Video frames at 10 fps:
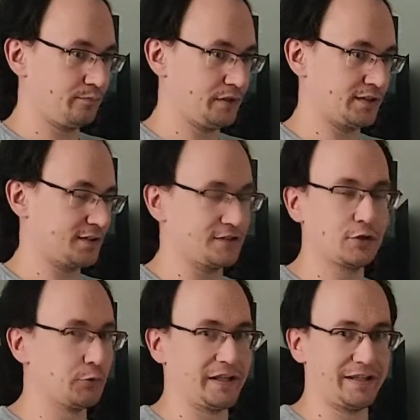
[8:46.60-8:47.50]
because it's so
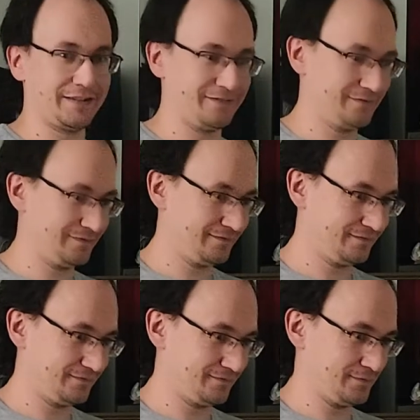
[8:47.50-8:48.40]
weak.
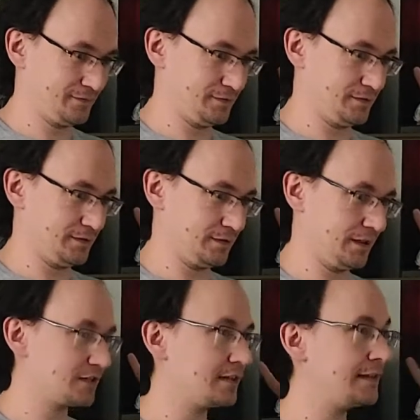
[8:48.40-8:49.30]

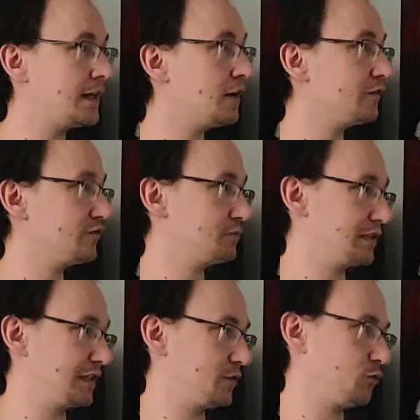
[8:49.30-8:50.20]
It's
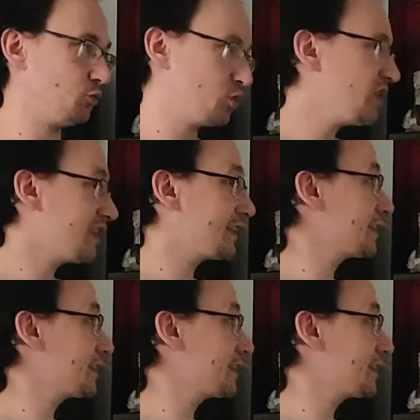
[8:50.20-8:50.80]
laughably weak,